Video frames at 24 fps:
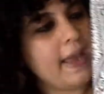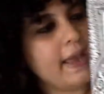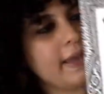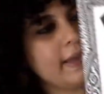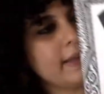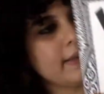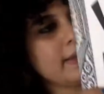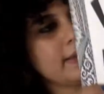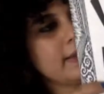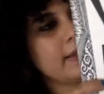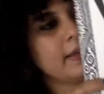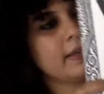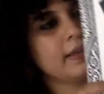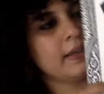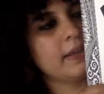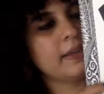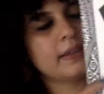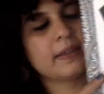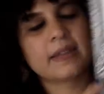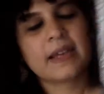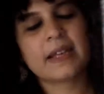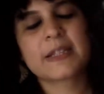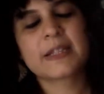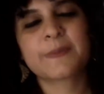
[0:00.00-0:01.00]
And
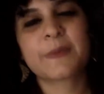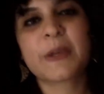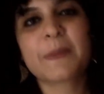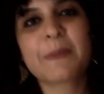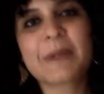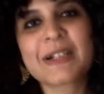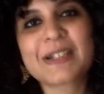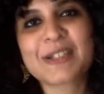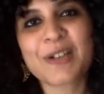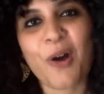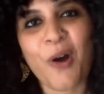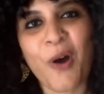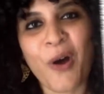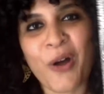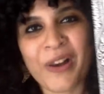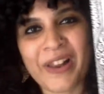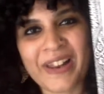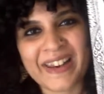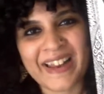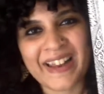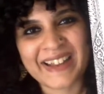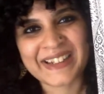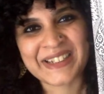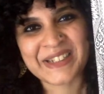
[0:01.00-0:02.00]
that's pretty much all I
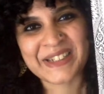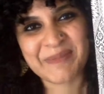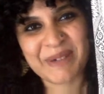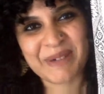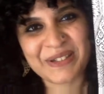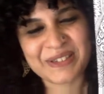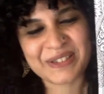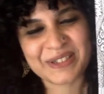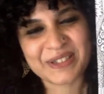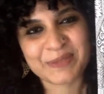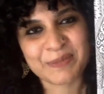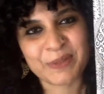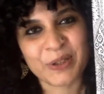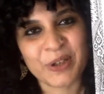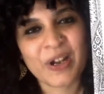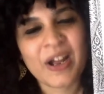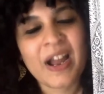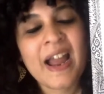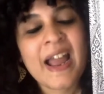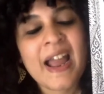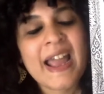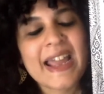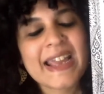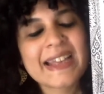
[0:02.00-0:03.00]
liked about this book.
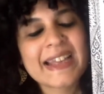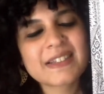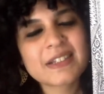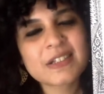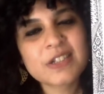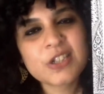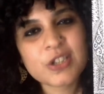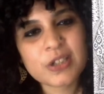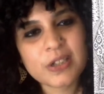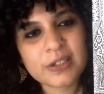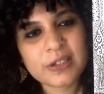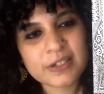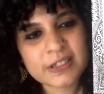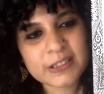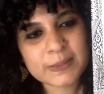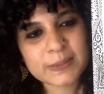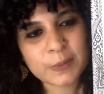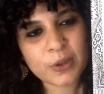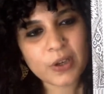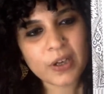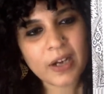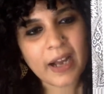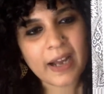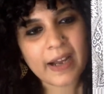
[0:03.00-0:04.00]
It's a children's
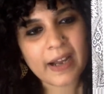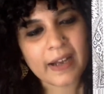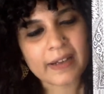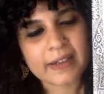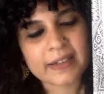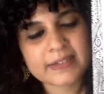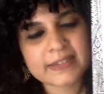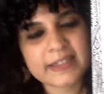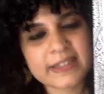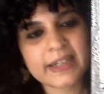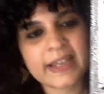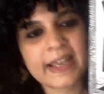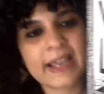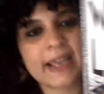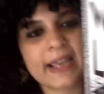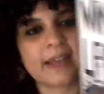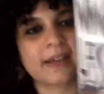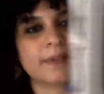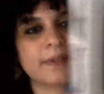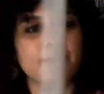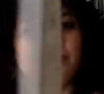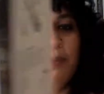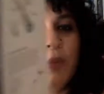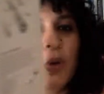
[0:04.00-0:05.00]
book. I understand.
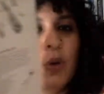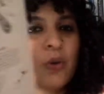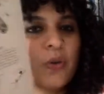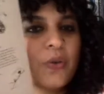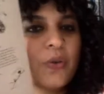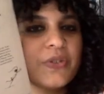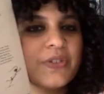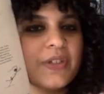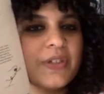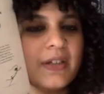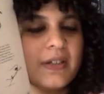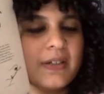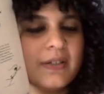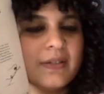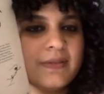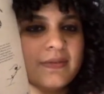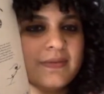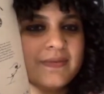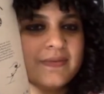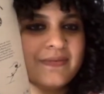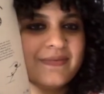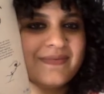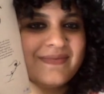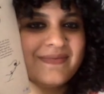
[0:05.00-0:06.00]
Hey, Mogu's here.
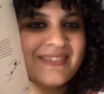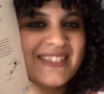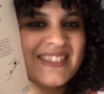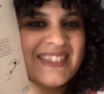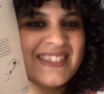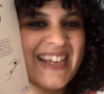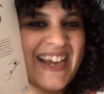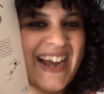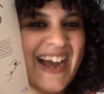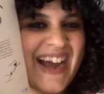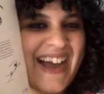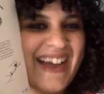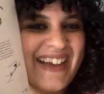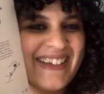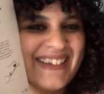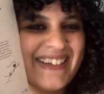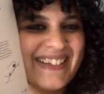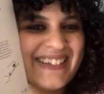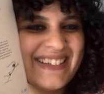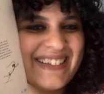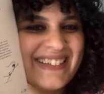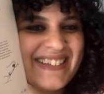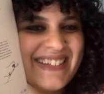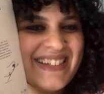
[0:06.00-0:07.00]
Say hi.
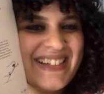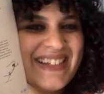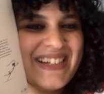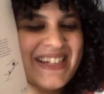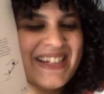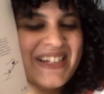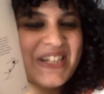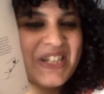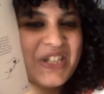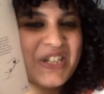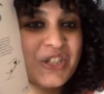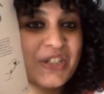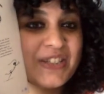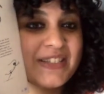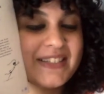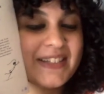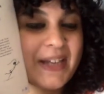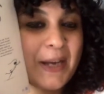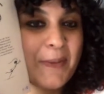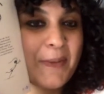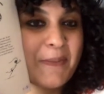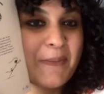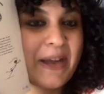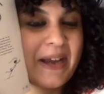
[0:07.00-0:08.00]
She's
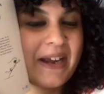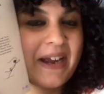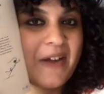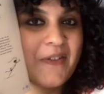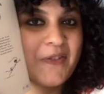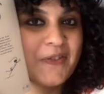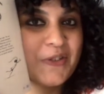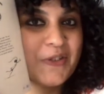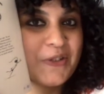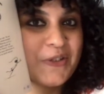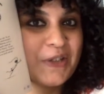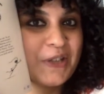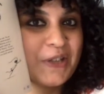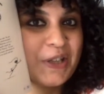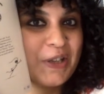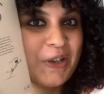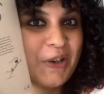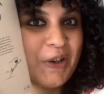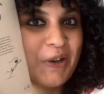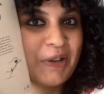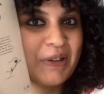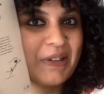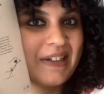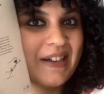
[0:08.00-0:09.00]
come back after a really
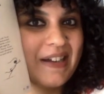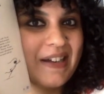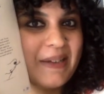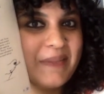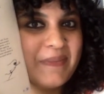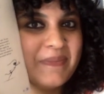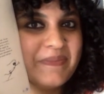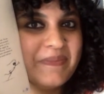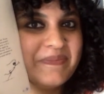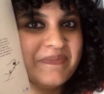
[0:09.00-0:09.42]
long time.